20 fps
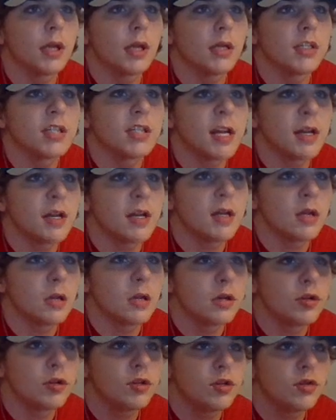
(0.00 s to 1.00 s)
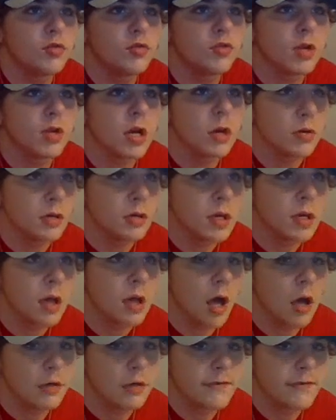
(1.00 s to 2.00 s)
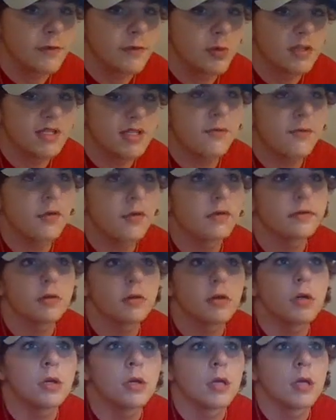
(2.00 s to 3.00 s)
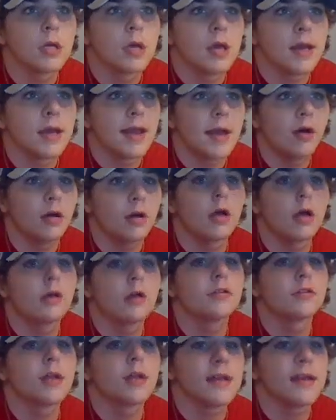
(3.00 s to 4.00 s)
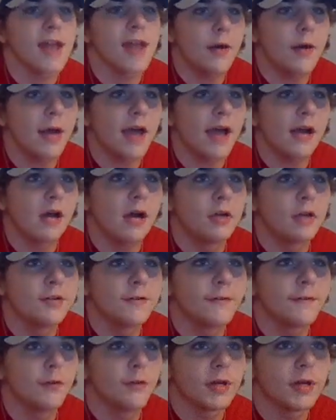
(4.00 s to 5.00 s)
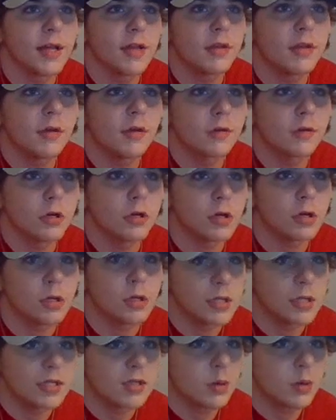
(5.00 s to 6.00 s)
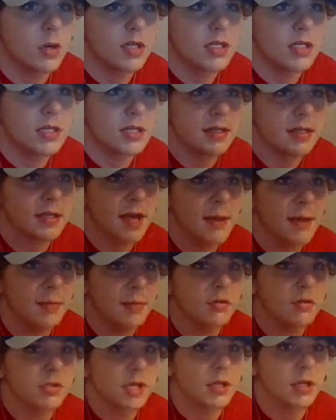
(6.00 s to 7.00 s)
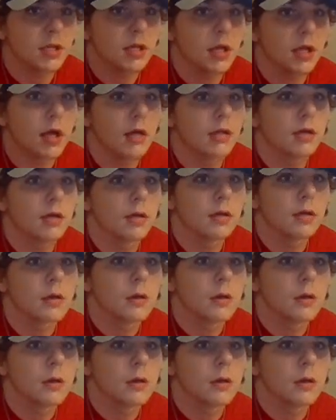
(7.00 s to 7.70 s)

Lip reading: wing Jaden Dudreau, 147th overall. Now at 148th overall is the Washington Capitals on the clock.